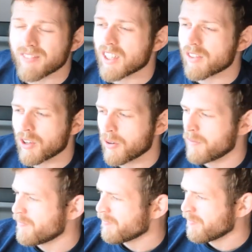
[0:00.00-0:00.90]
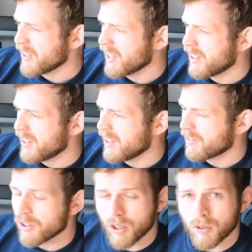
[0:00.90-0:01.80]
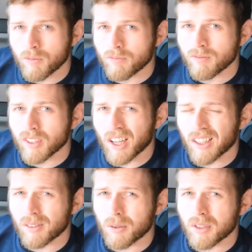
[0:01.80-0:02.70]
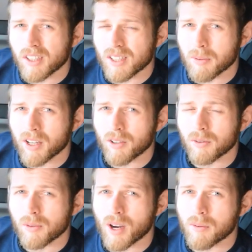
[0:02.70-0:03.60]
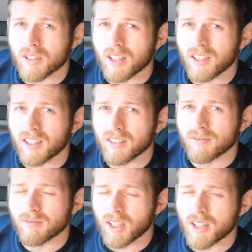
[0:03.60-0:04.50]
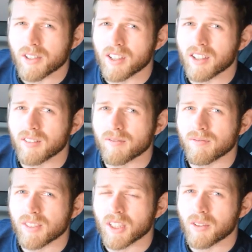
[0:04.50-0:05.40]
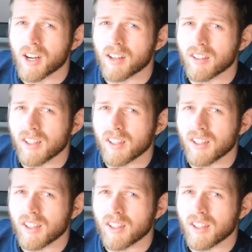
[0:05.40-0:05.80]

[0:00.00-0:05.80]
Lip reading: So if you're new, got a decent amount of new subscribers lately, I'm glad you're here. Stick around.